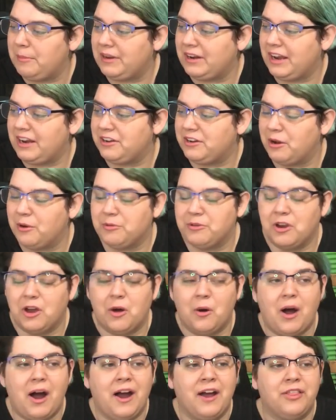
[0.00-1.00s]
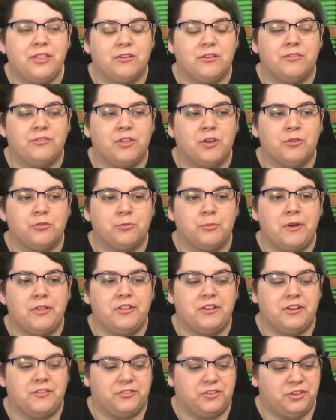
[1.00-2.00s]
And I don't know either of those
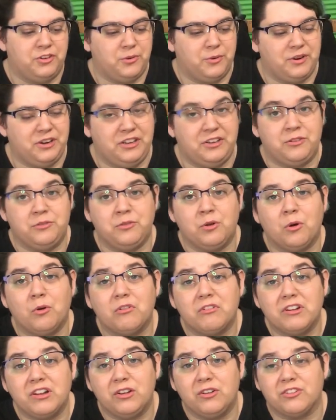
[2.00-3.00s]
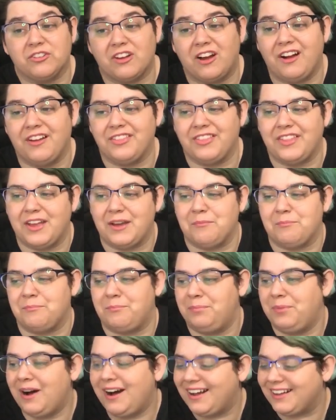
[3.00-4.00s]
well enough to do any tutorials on them,
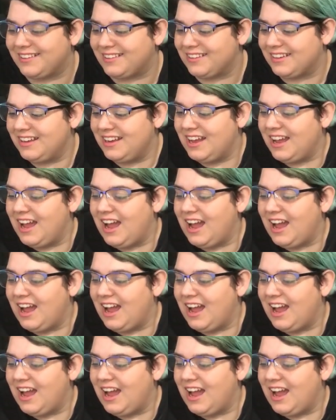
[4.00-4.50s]
but